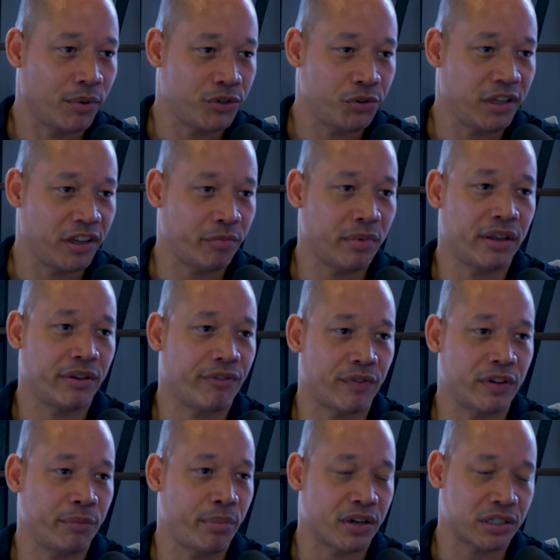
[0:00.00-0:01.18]
Would you give me
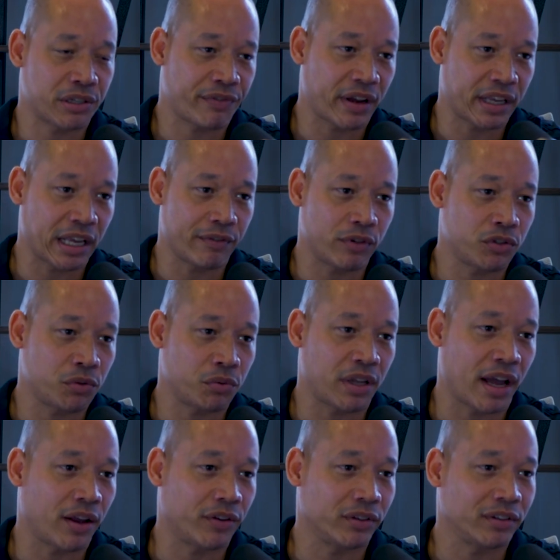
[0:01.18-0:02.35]
$50 if I gave you
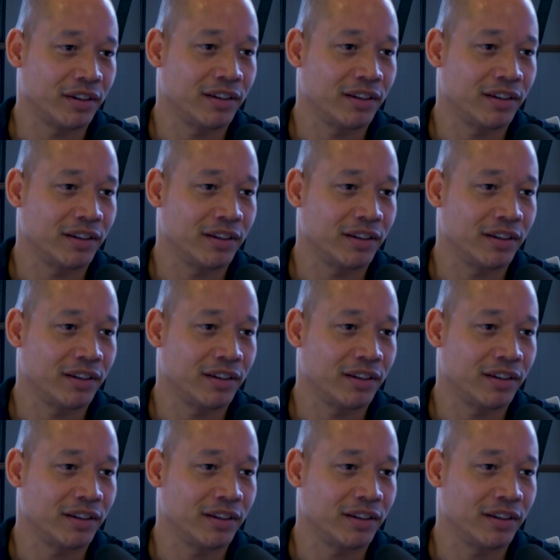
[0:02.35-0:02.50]
$2,000?